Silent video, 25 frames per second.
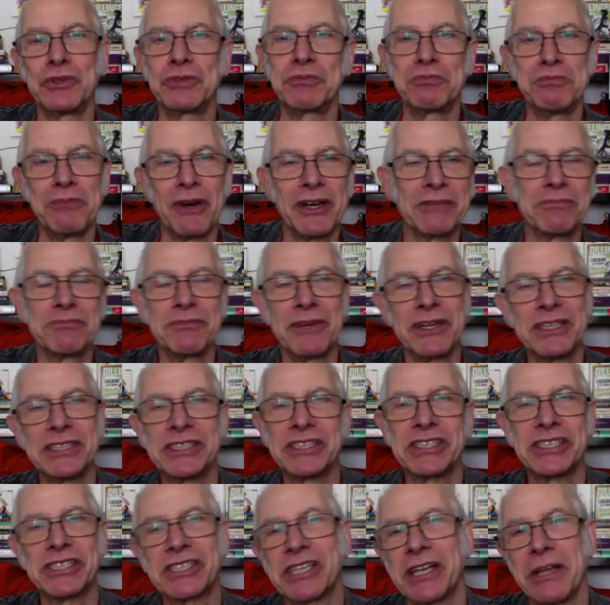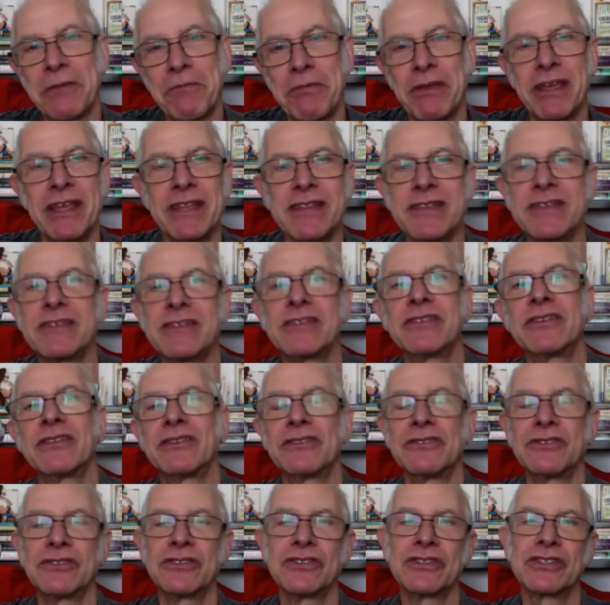might slip in
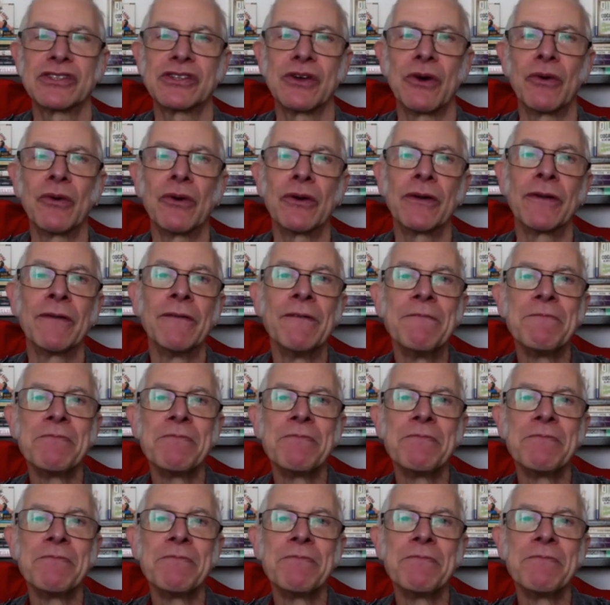and so on.